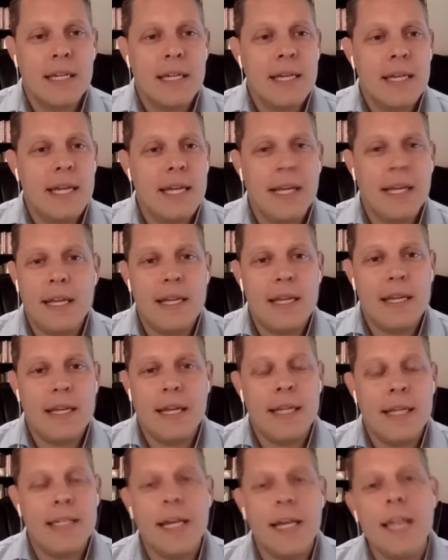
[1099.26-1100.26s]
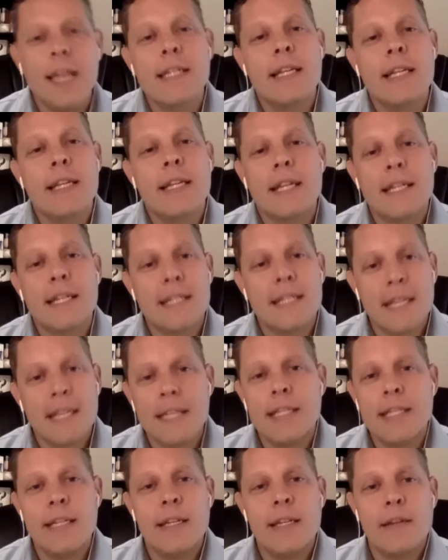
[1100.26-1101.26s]
It it doesn't.
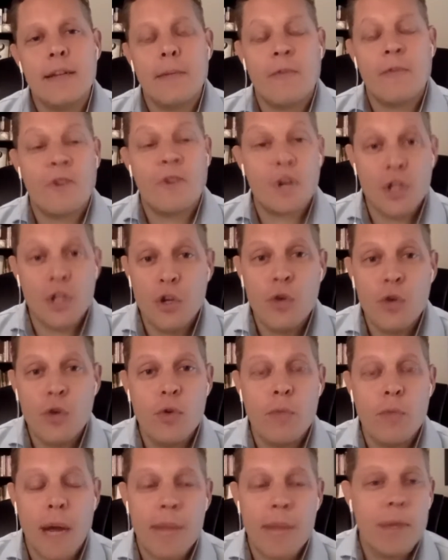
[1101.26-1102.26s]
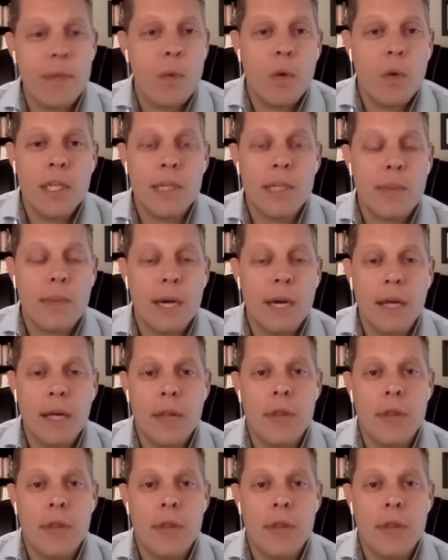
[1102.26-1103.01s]
Consistent for you might be once a month,